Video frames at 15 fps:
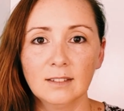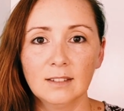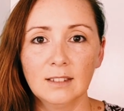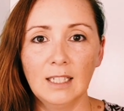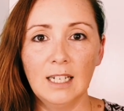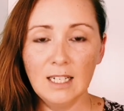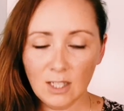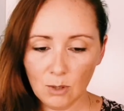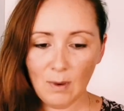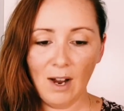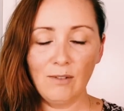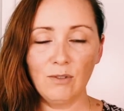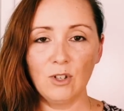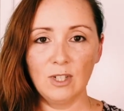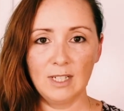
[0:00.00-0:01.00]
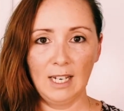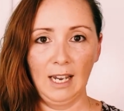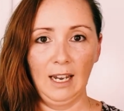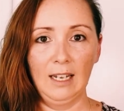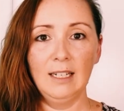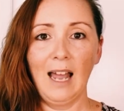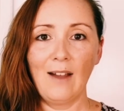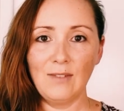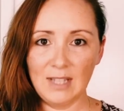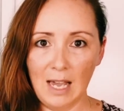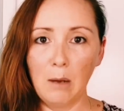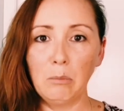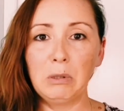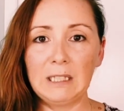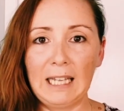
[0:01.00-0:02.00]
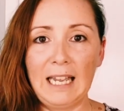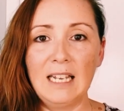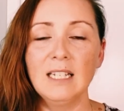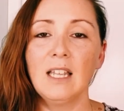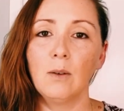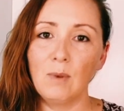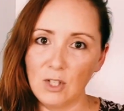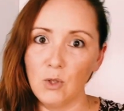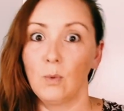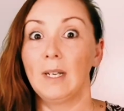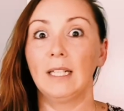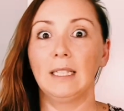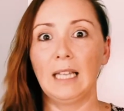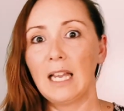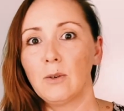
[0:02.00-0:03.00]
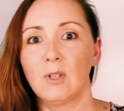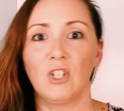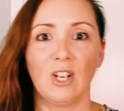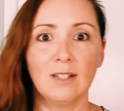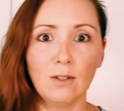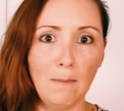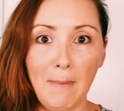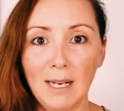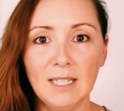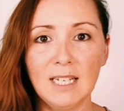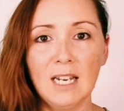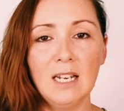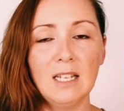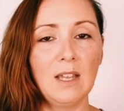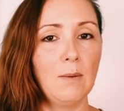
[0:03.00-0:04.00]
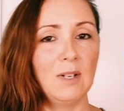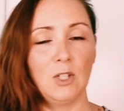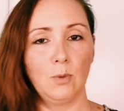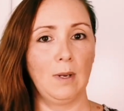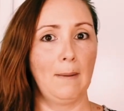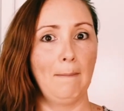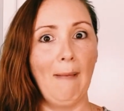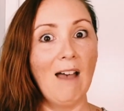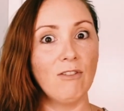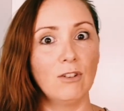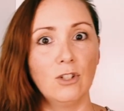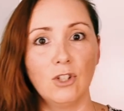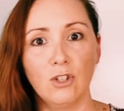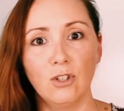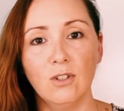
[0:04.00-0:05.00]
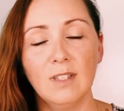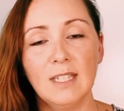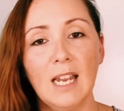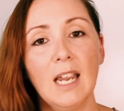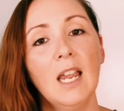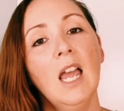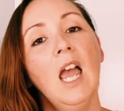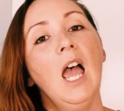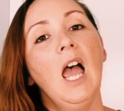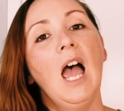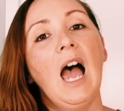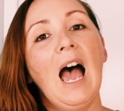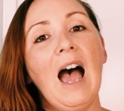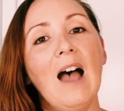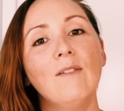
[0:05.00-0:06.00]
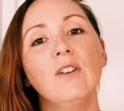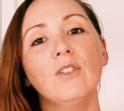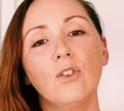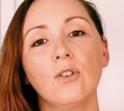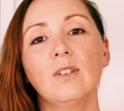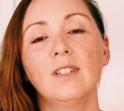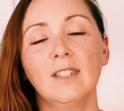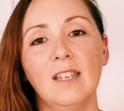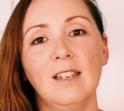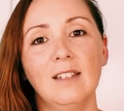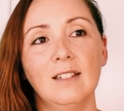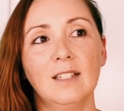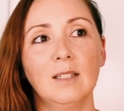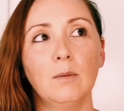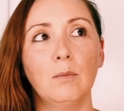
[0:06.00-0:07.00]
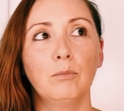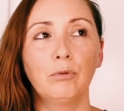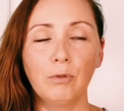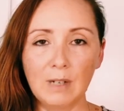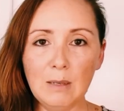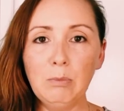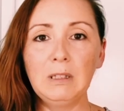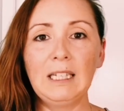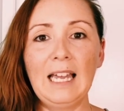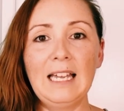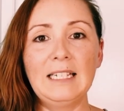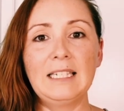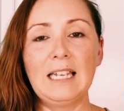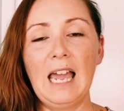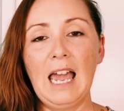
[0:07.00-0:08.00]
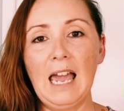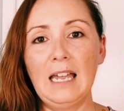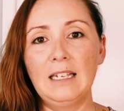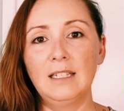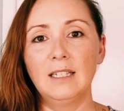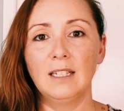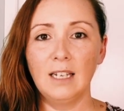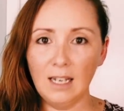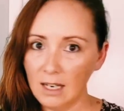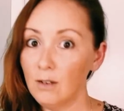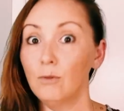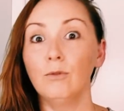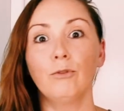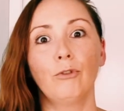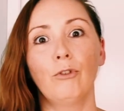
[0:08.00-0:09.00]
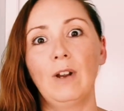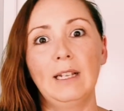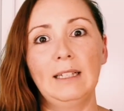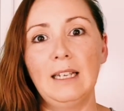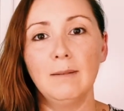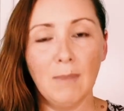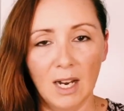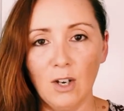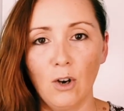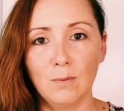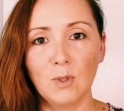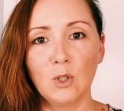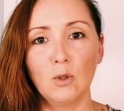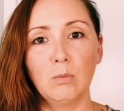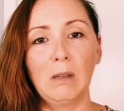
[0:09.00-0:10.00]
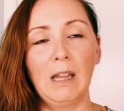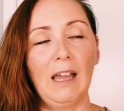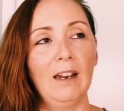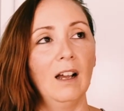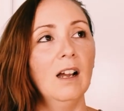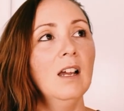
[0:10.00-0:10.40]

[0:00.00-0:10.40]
into our routine, having that plan that we're doing language arts on Monday, that we're doing math on Tuesday, having those things pre-planned and in freely, my homeschool planner,